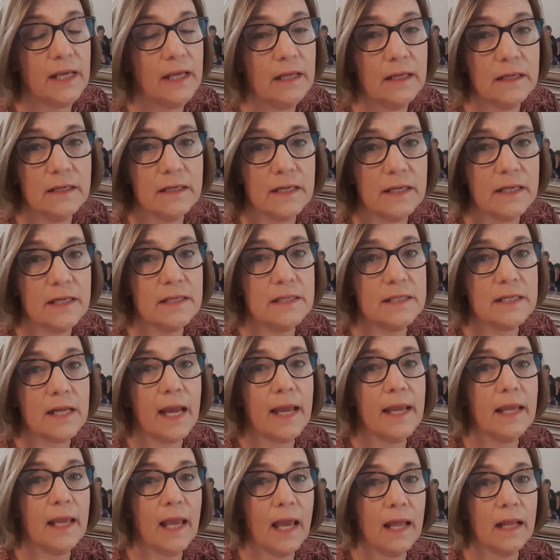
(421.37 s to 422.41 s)
end, is
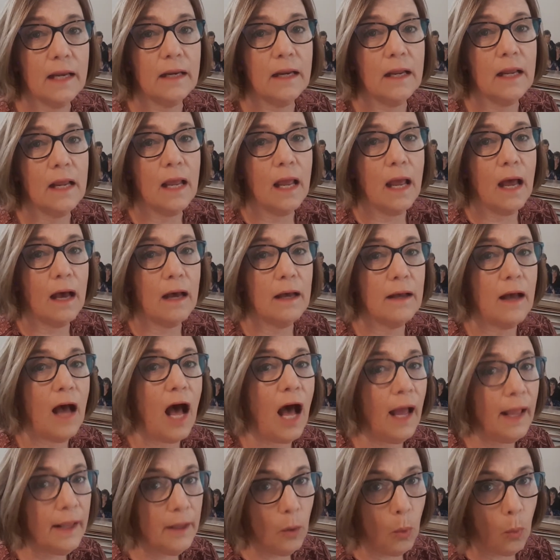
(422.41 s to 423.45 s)
I get
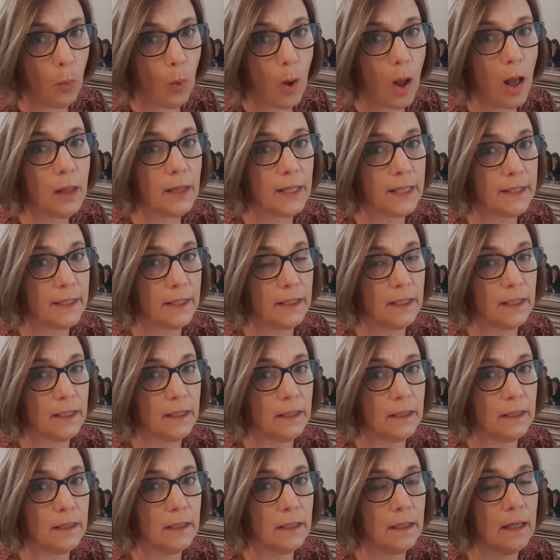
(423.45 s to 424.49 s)
high quality
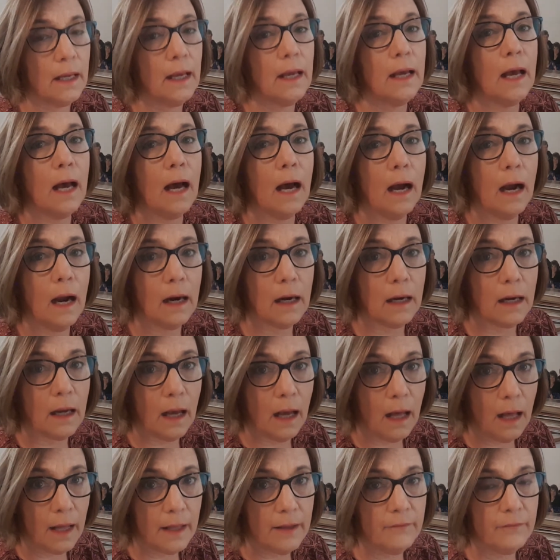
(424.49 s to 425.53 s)

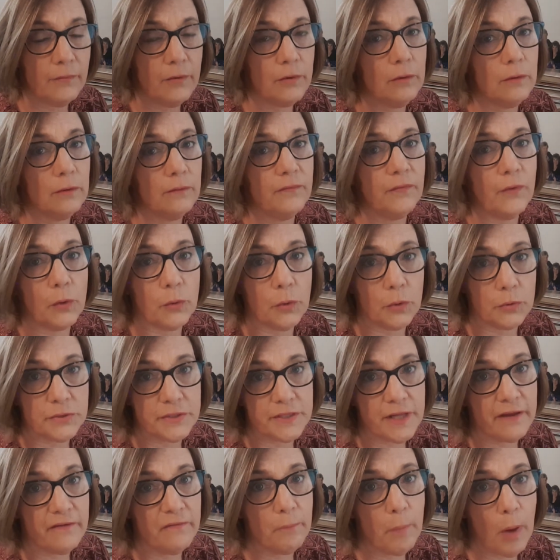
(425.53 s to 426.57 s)
archival
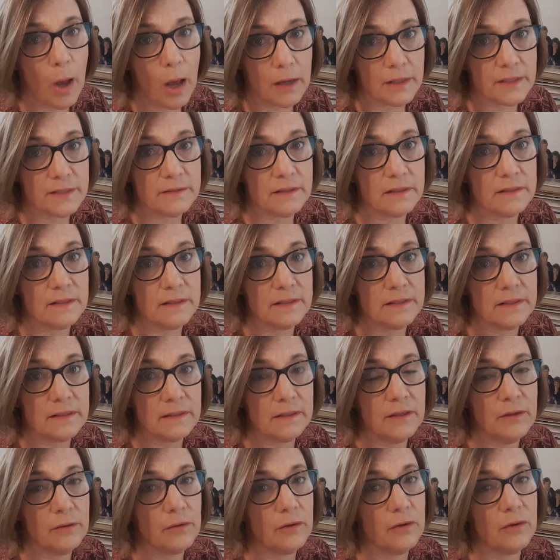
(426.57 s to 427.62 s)
photo-safe boxes.
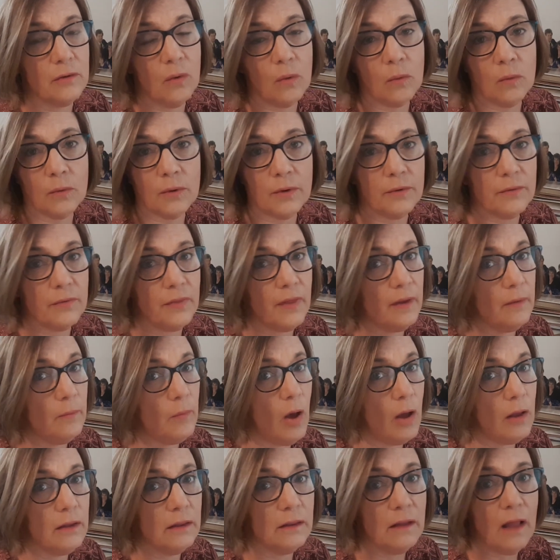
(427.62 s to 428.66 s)
You can order them
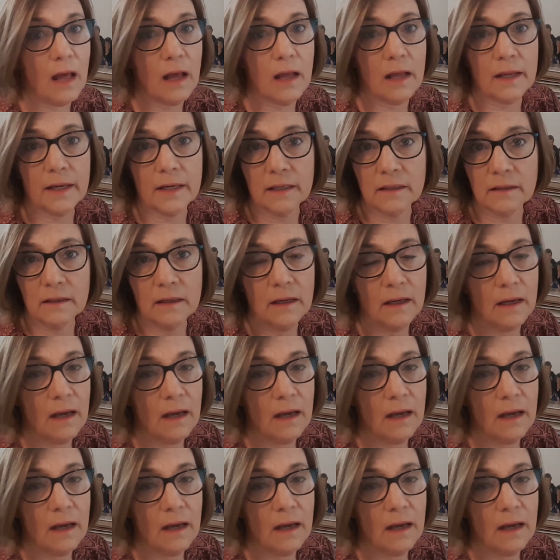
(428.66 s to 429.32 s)
online.